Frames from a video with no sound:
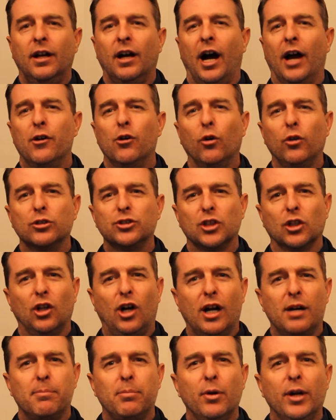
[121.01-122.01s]
I know there's a
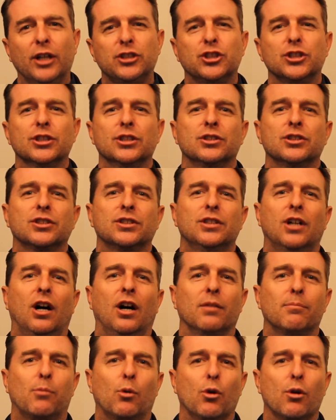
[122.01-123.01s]
lot of pressure
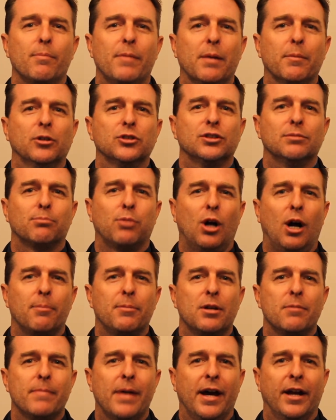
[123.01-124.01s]
on board members and
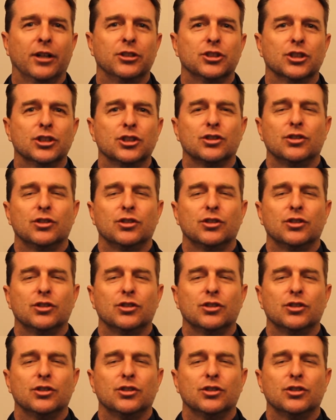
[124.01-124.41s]
property managers